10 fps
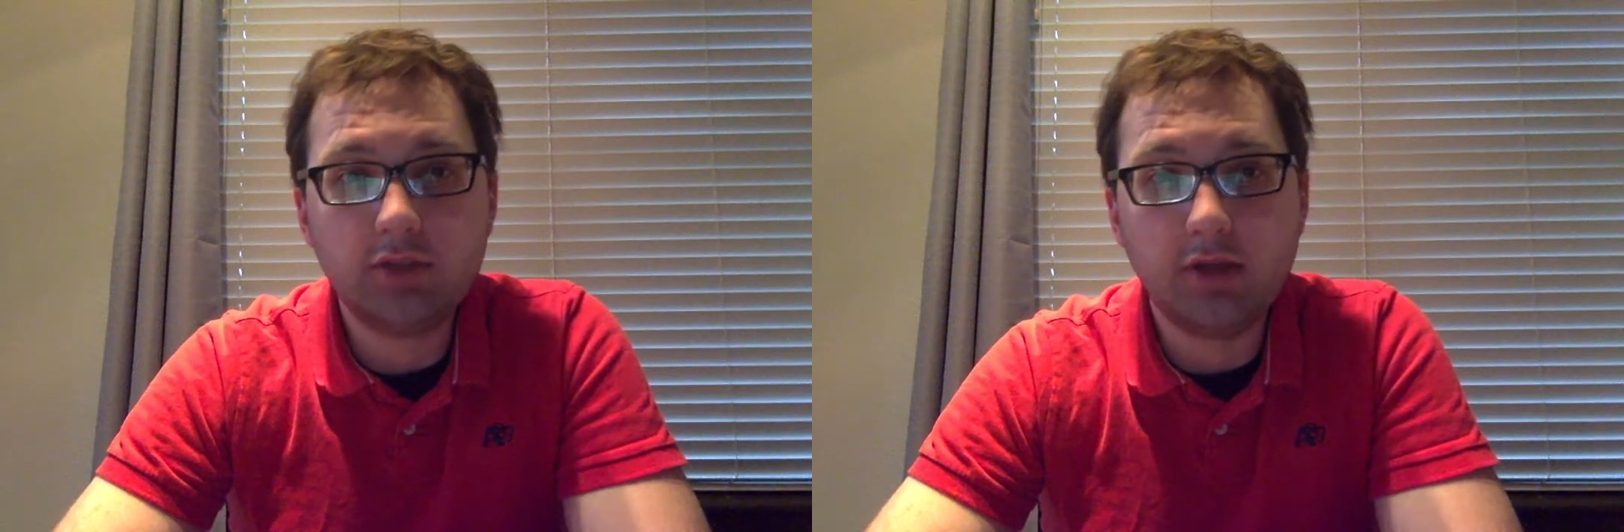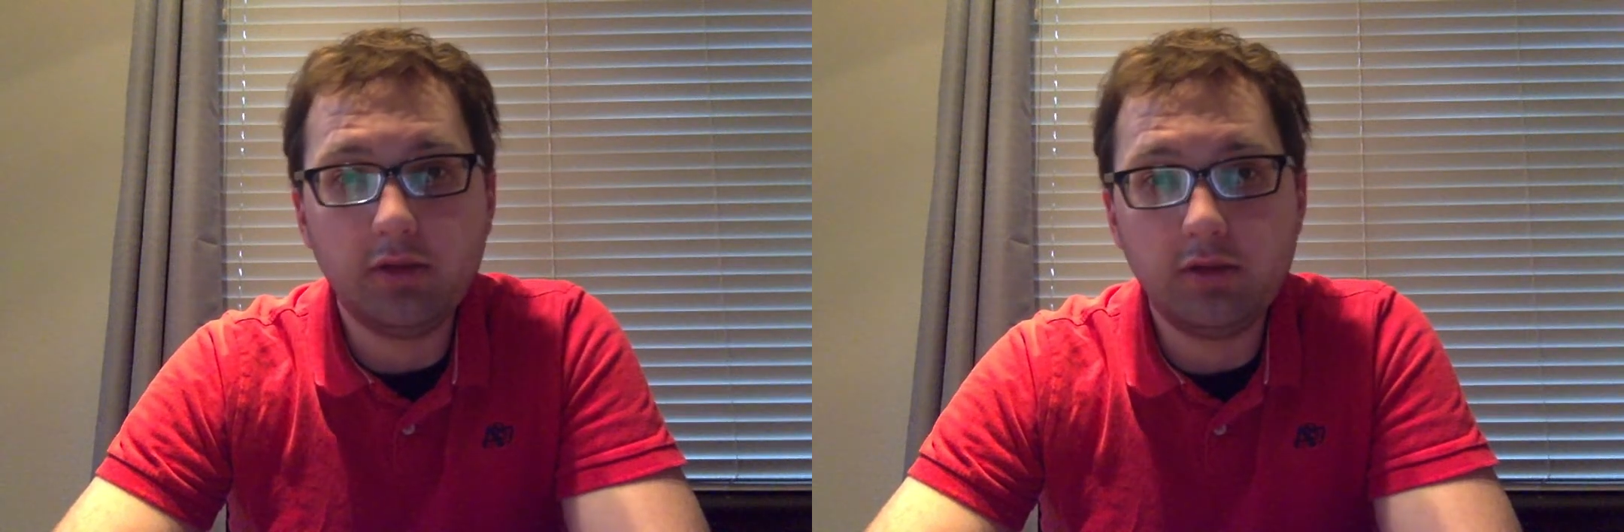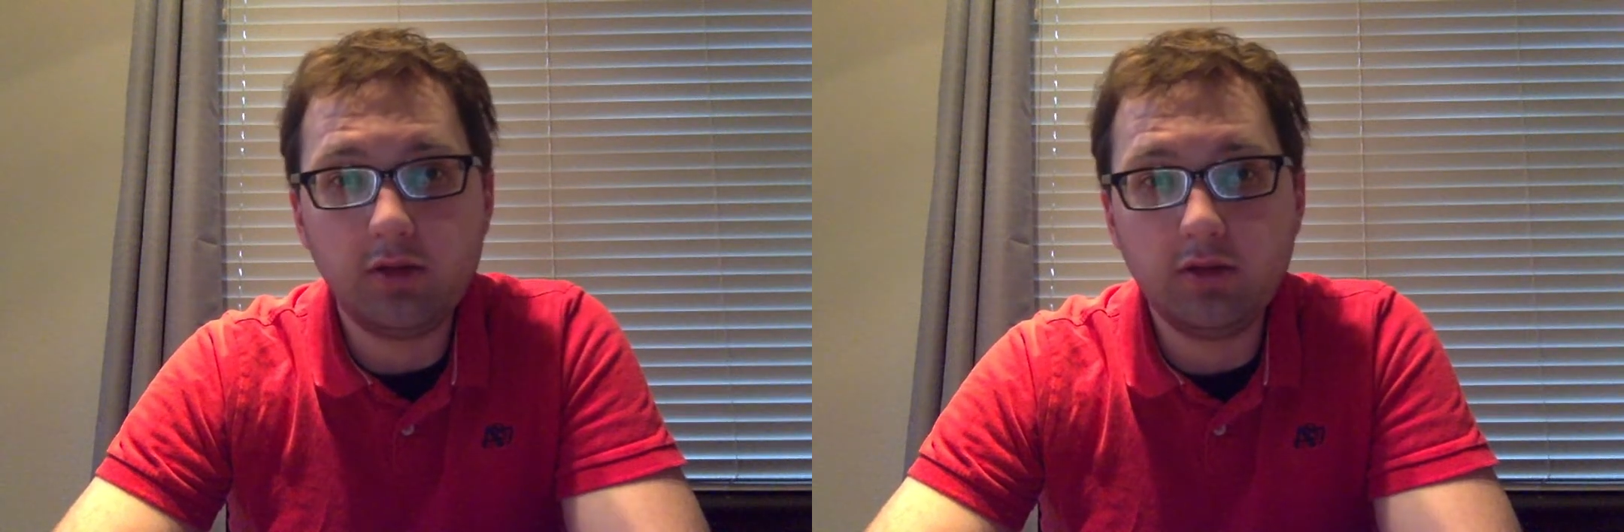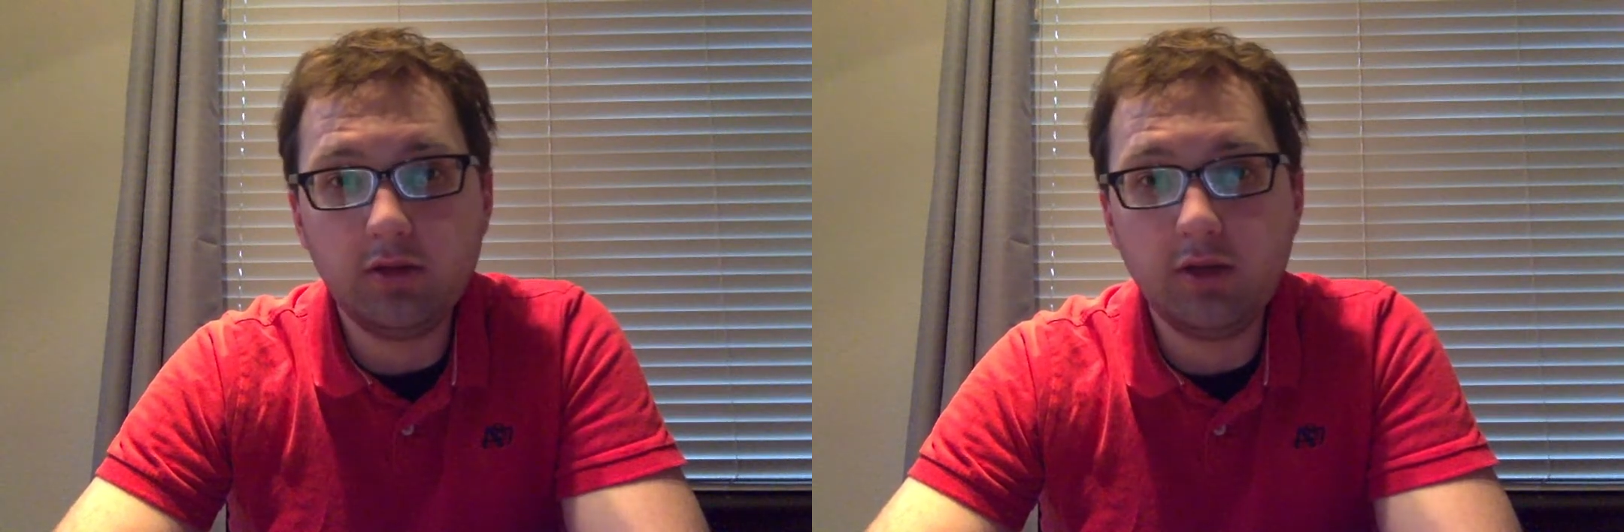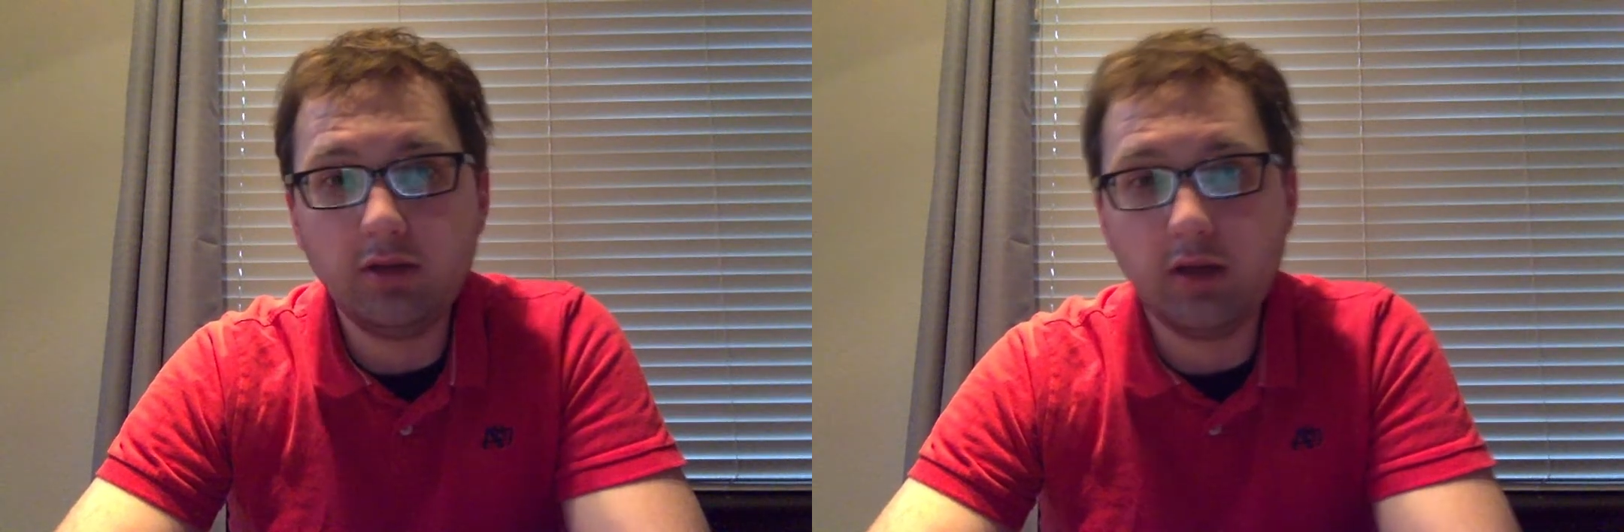Check out
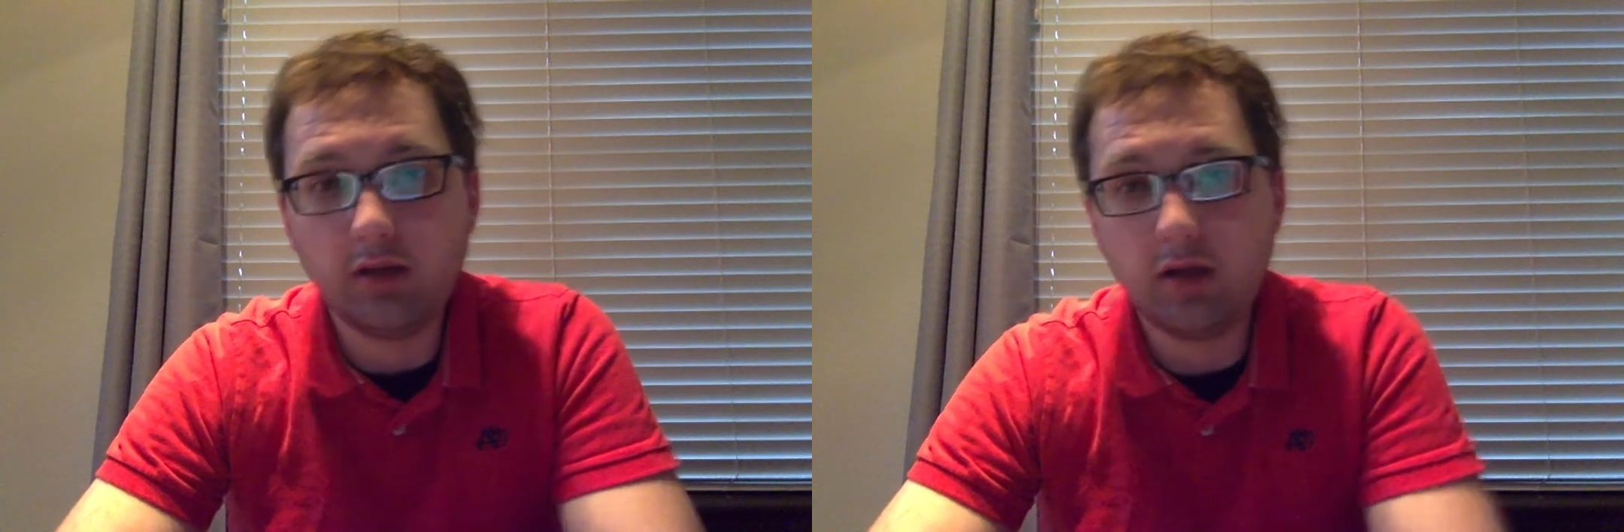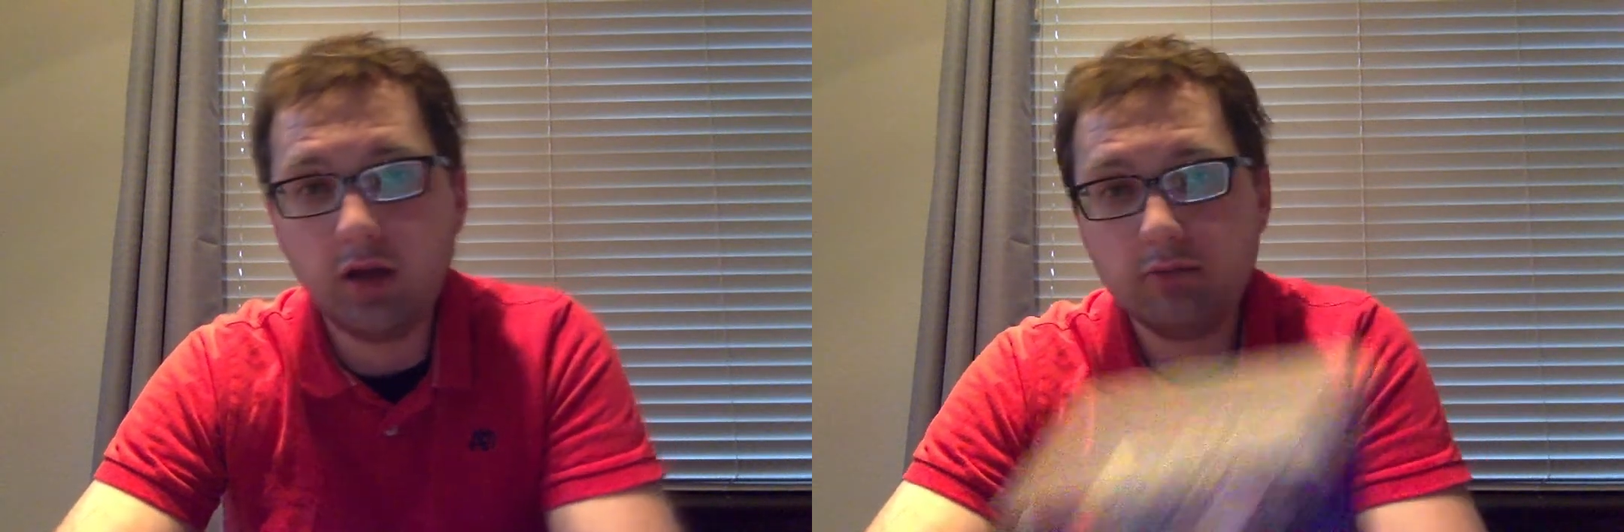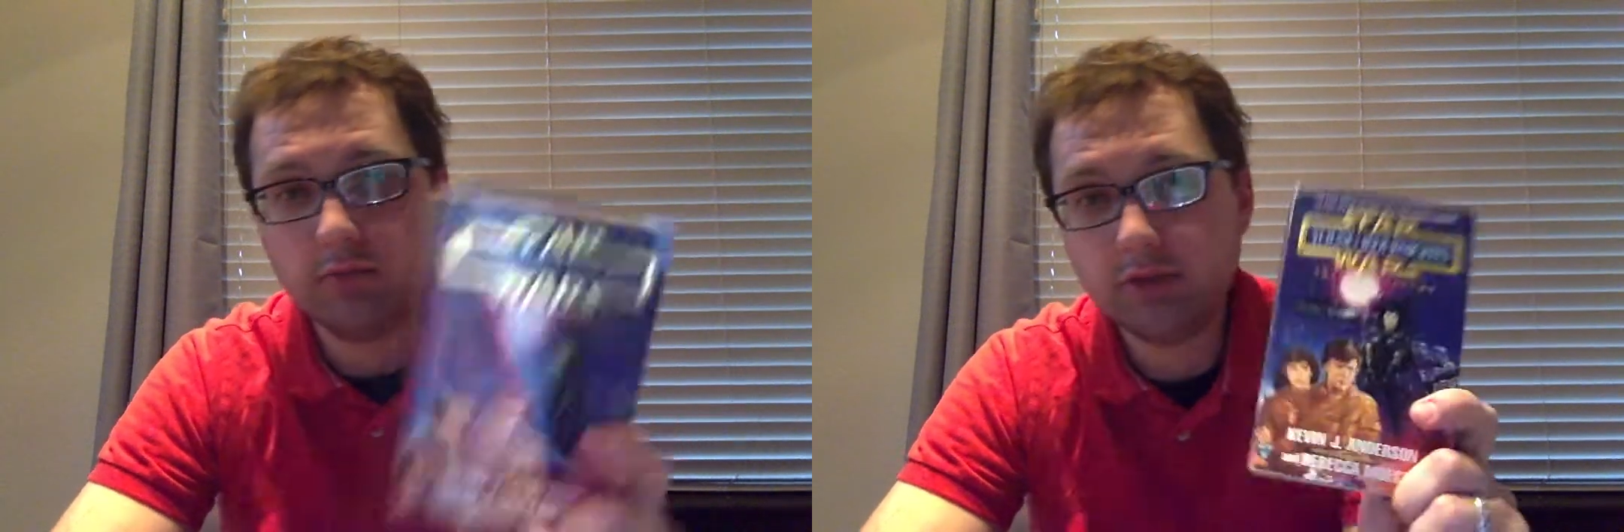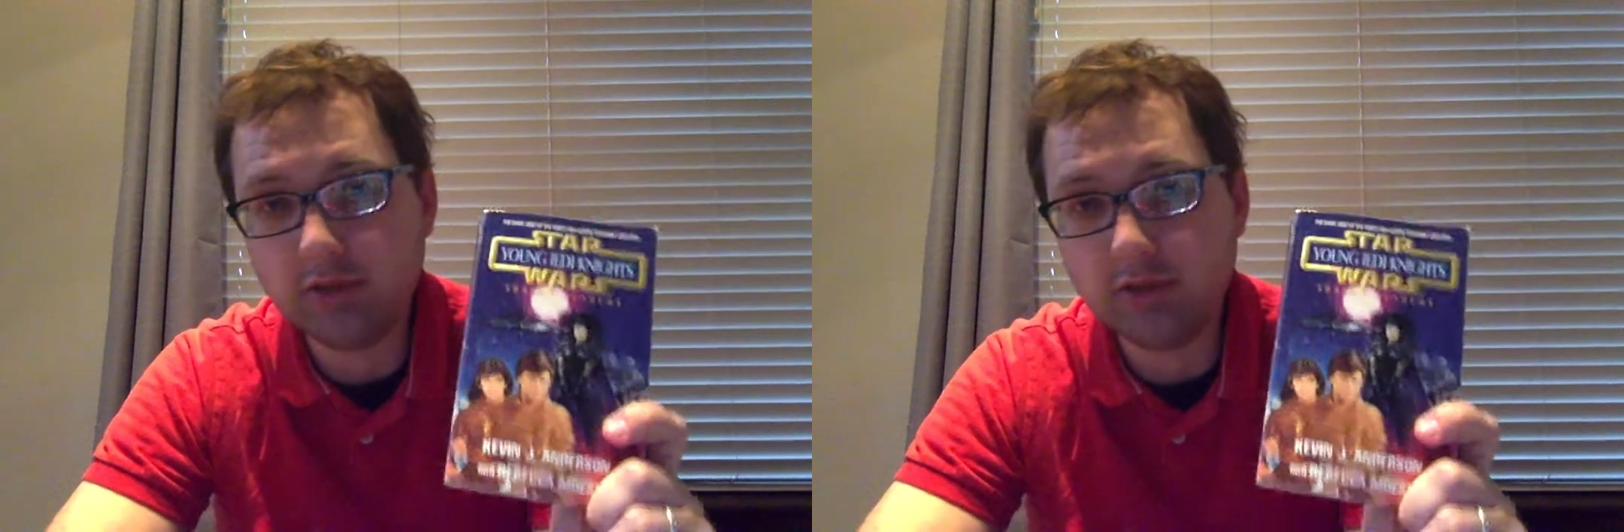thetalkinggeek.com.